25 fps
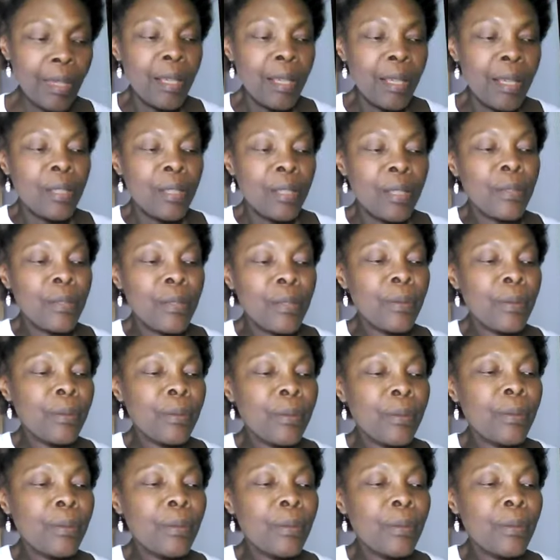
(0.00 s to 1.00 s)

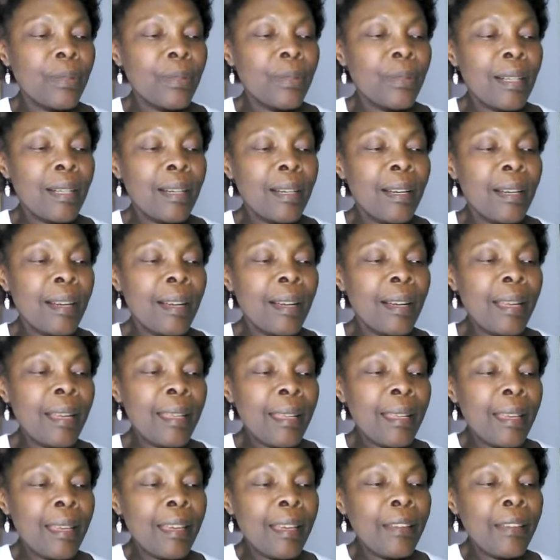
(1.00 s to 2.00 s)
So I
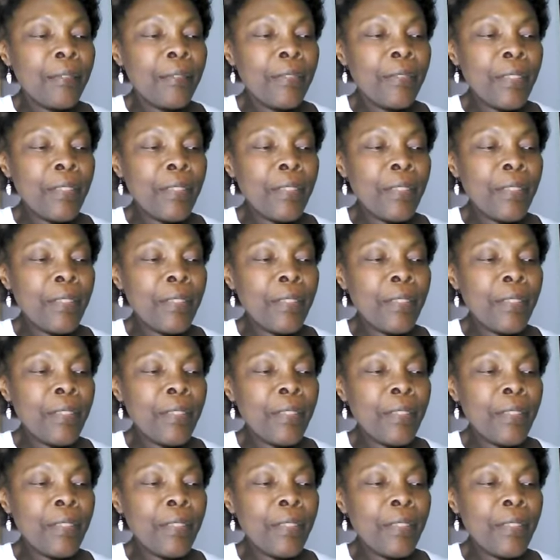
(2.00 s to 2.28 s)
have